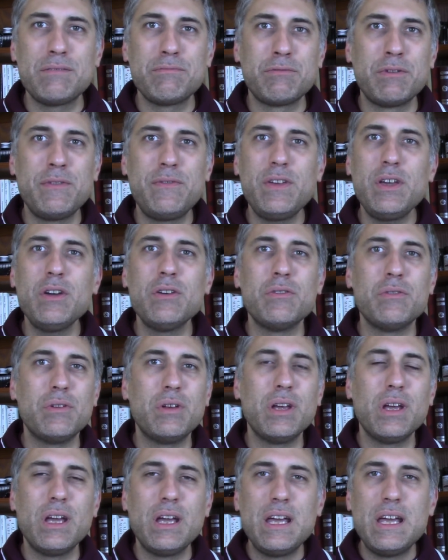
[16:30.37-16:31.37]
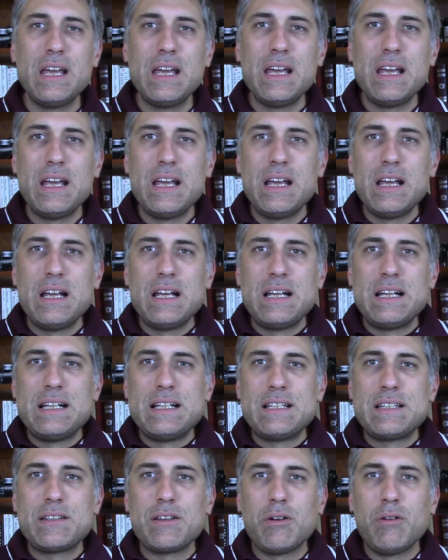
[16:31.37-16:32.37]
reviewed.
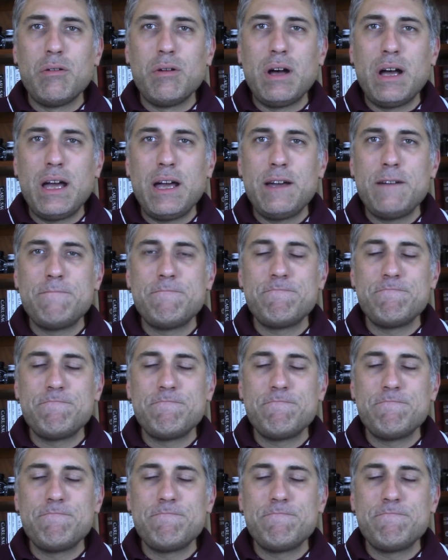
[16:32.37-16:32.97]
So uh,